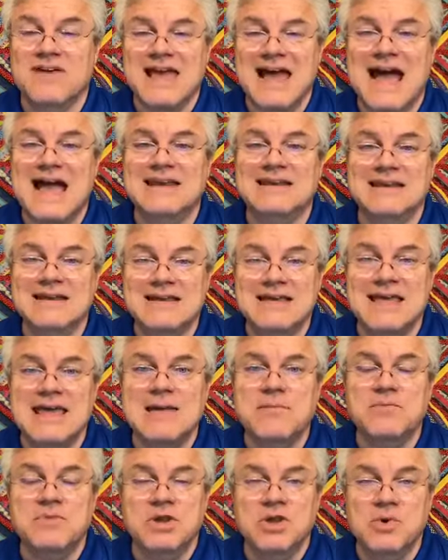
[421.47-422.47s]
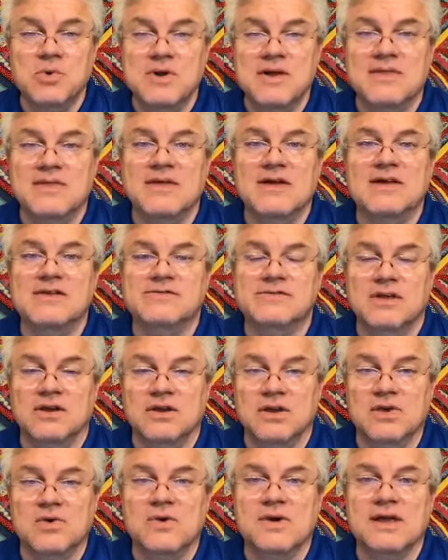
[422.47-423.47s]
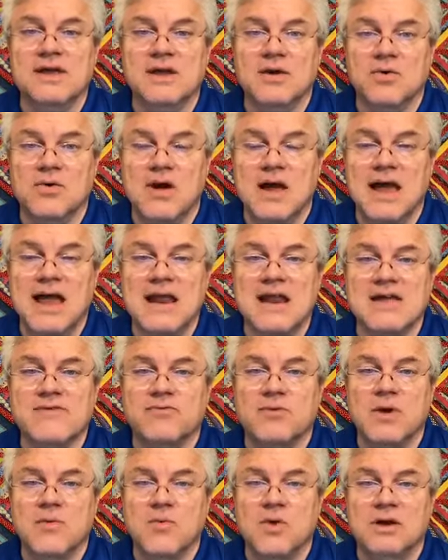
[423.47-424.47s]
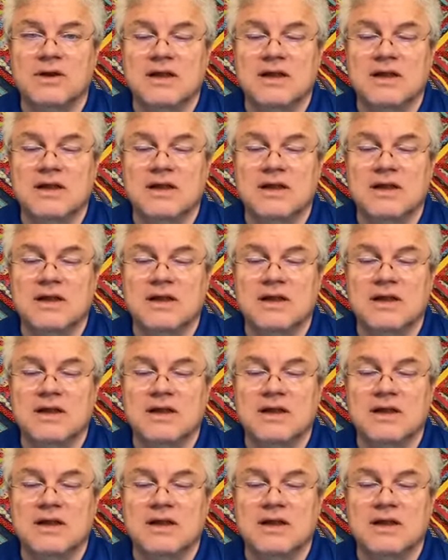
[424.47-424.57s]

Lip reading: got to keep doing this and doing it right if we want